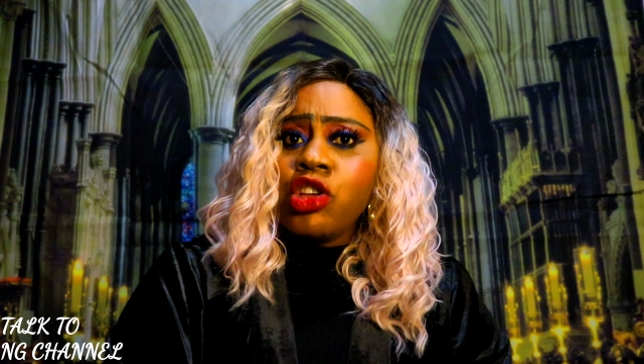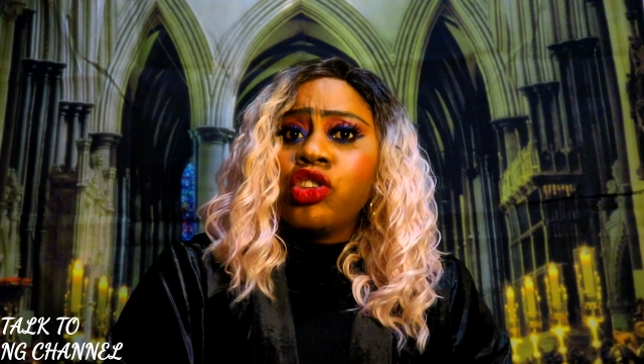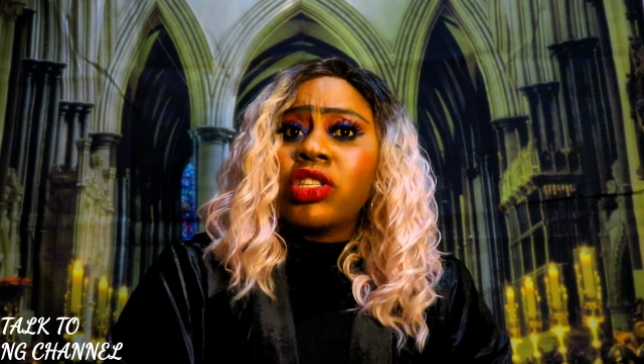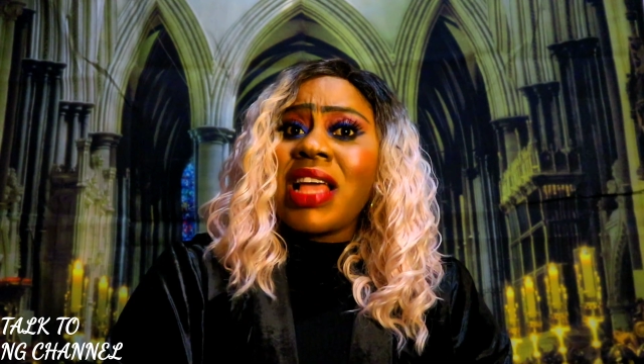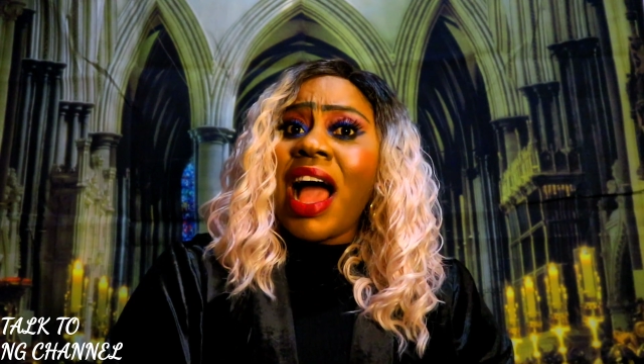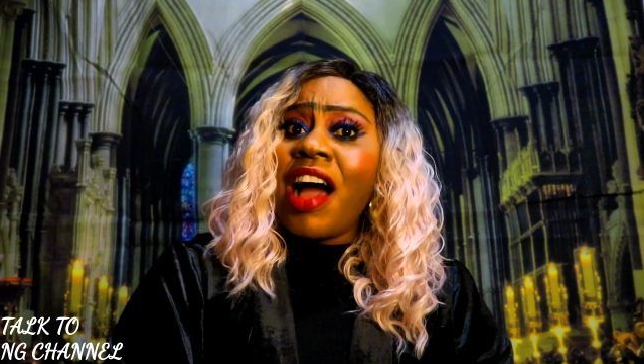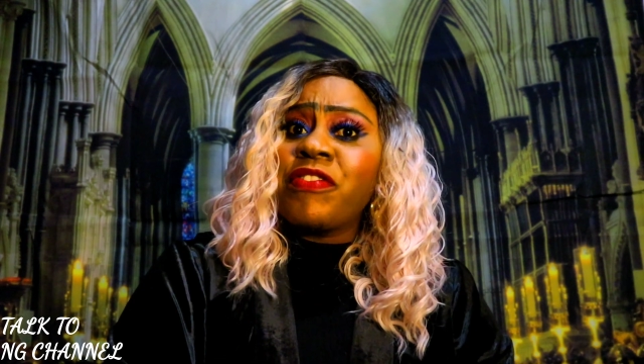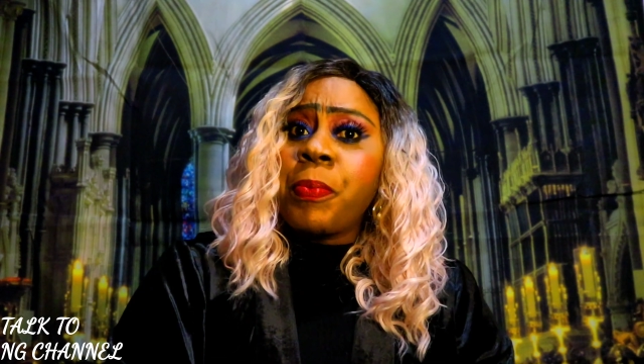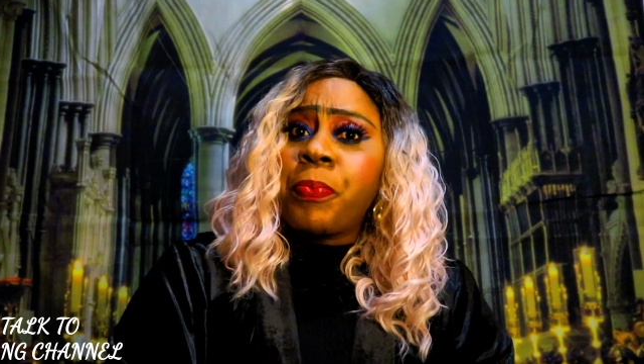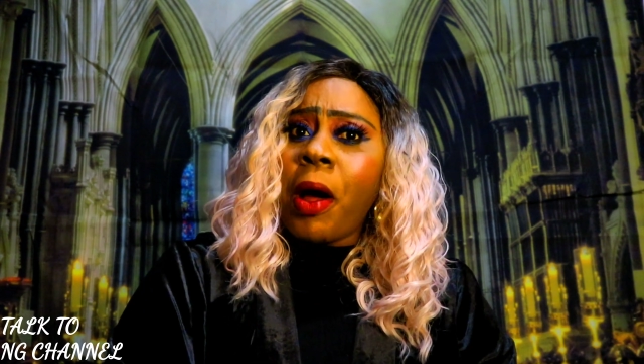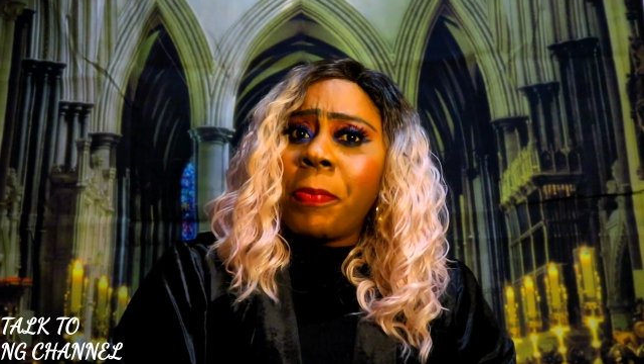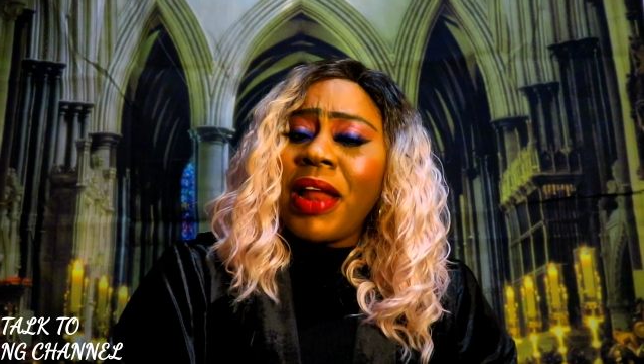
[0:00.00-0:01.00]
You start
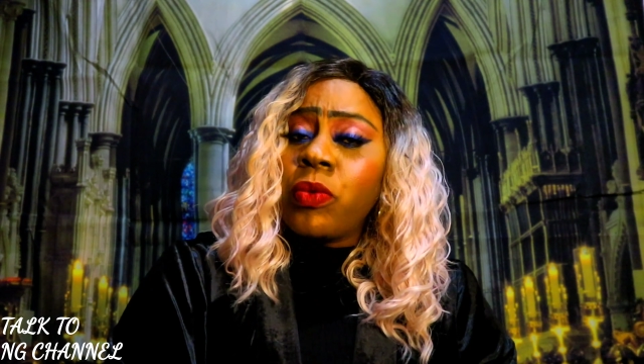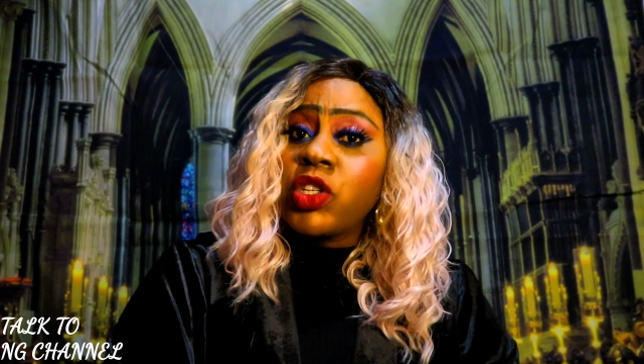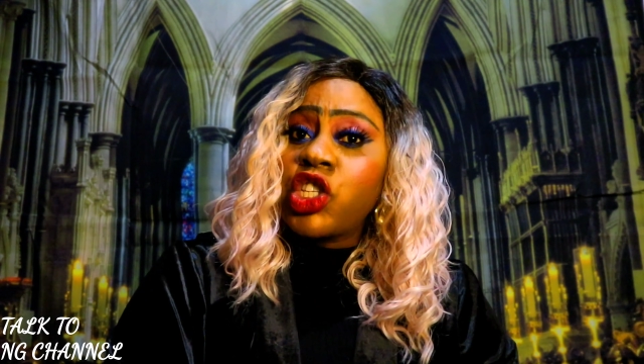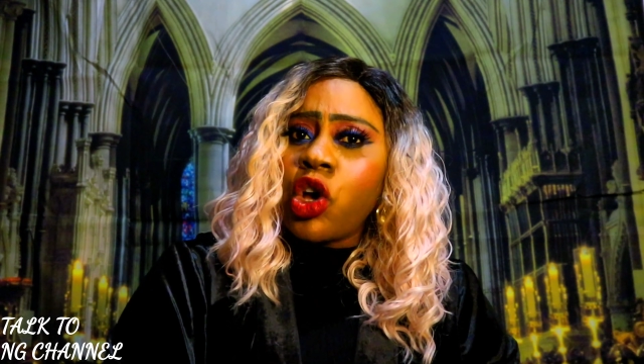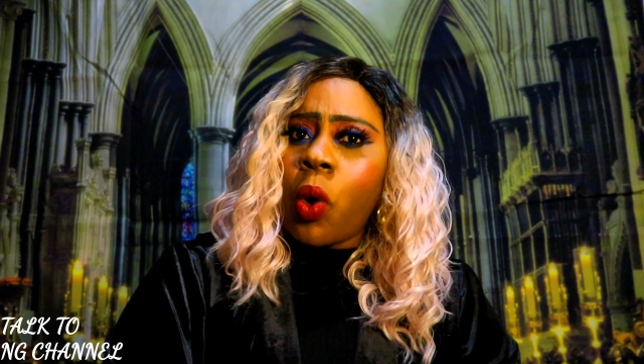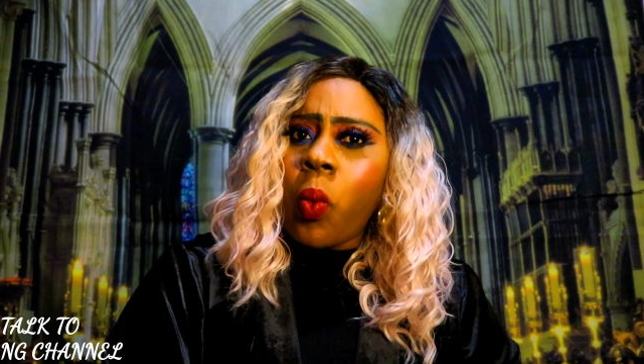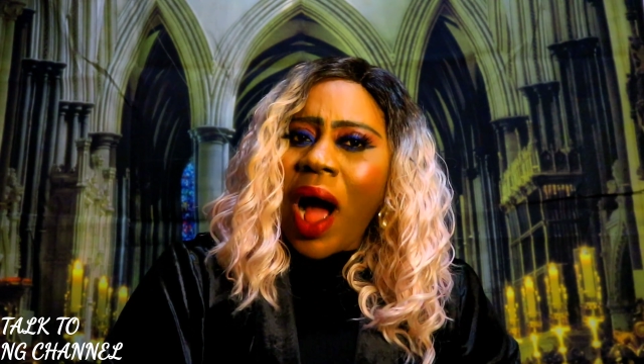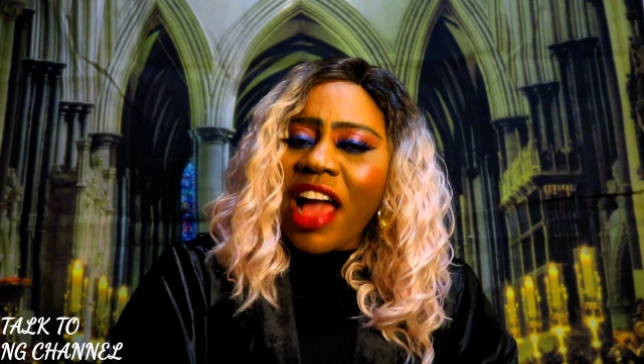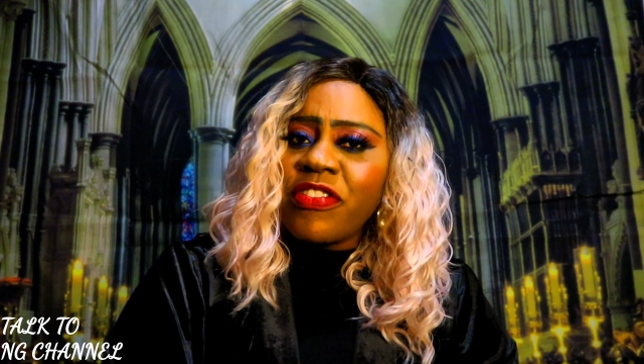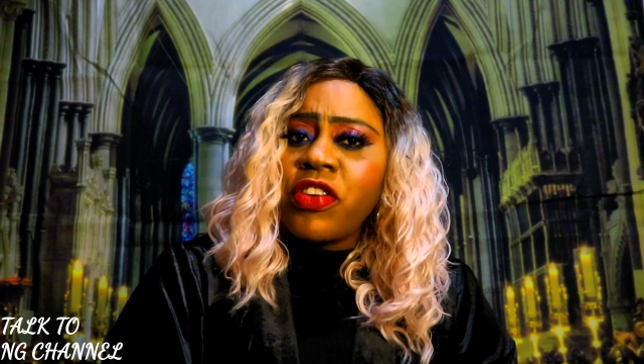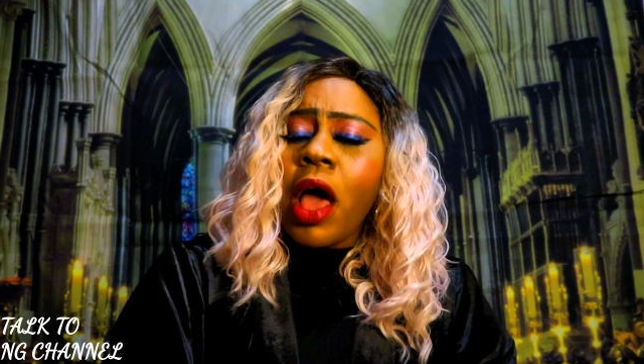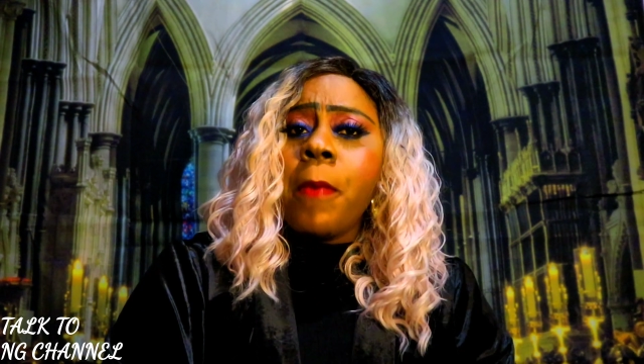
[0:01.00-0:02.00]
having problem with your
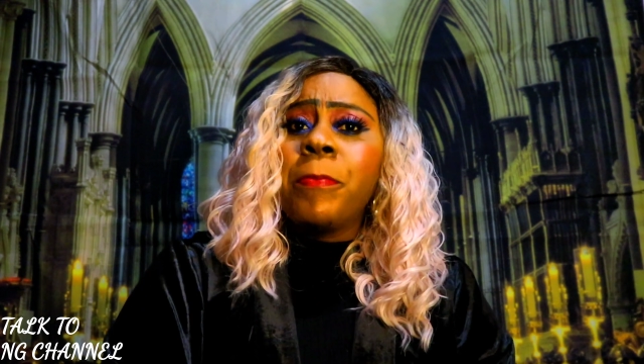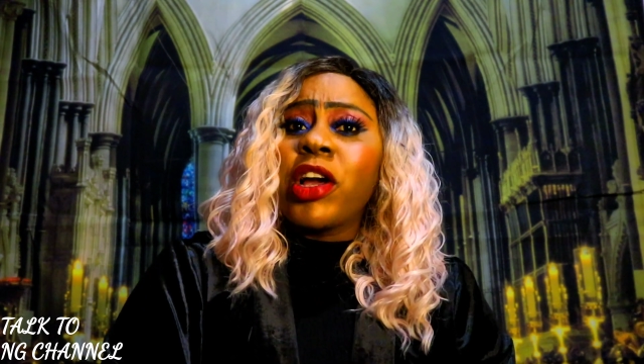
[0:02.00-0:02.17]
wife